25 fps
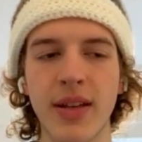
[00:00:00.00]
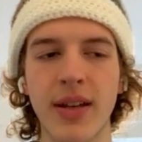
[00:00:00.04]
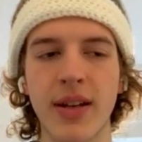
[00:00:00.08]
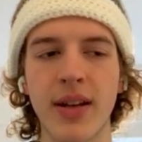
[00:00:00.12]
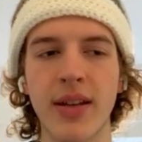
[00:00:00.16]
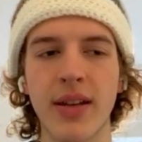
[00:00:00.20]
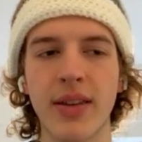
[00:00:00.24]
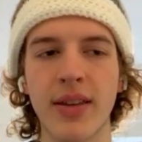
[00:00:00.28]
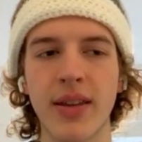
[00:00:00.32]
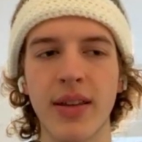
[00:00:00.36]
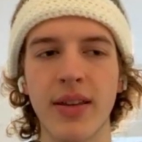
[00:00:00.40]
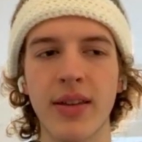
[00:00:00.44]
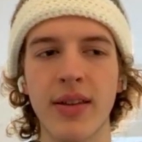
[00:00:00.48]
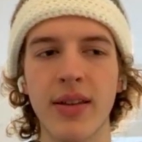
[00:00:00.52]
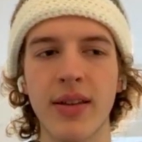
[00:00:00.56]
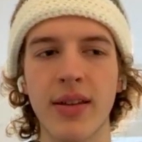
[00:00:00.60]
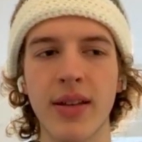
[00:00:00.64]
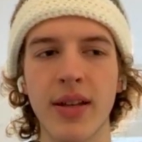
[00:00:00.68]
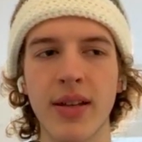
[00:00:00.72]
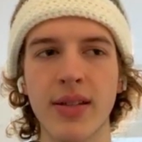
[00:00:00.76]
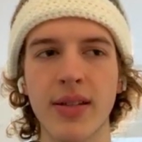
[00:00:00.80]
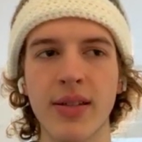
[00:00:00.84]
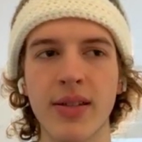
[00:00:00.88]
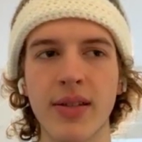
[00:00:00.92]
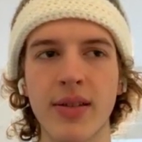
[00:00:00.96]
And I think
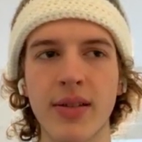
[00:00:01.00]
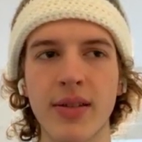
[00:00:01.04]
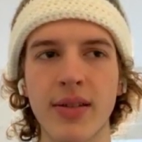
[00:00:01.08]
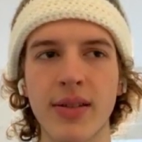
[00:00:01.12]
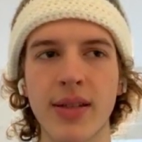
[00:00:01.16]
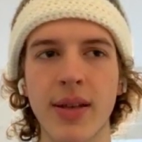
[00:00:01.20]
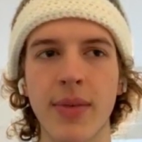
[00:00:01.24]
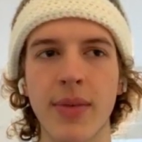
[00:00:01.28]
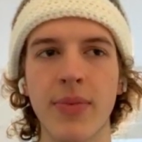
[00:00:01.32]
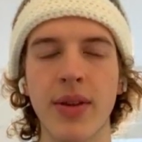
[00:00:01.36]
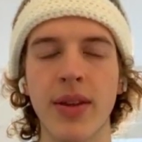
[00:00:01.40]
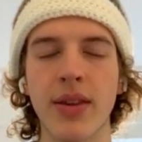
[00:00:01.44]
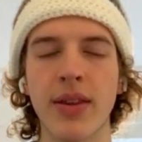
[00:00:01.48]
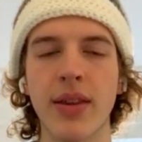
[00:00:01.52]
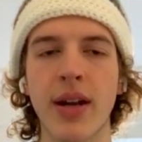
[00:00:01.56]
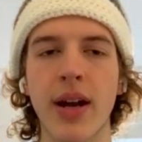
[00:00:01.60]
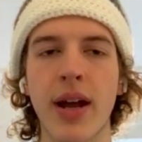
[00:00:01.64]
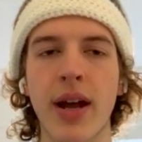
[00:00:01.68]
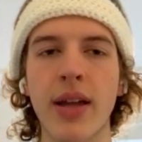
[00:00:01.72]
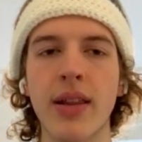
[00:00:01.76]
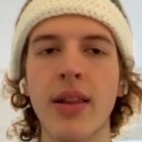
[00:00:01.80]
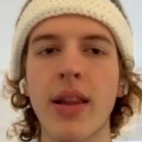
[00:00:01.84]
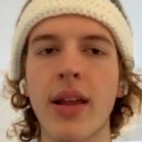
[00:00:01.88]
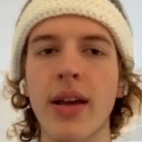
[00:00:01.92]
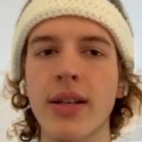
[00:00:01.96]
that that's something that
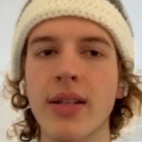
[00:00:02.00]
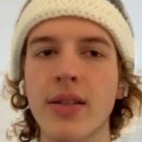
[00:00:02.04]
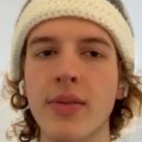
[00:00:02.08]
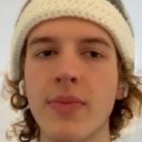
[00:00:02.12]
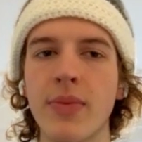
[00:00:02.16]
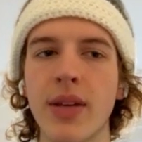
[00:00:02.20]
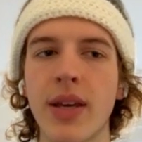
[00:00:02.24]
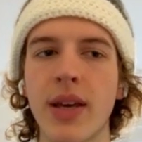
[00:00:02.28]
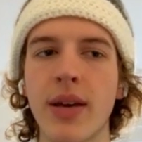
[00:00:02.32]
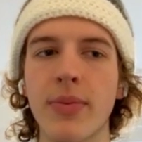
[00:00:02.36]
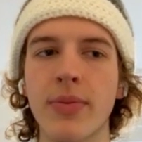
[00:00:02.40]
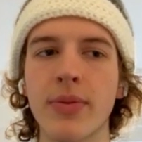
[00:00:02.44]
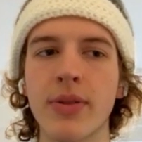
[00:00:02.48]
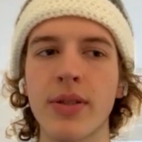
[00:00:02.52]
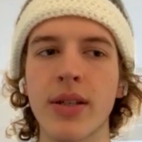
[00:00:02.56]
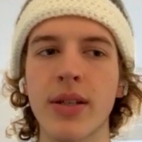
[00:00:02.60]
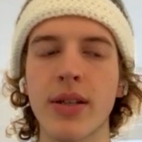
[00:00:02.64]
I'd like to be able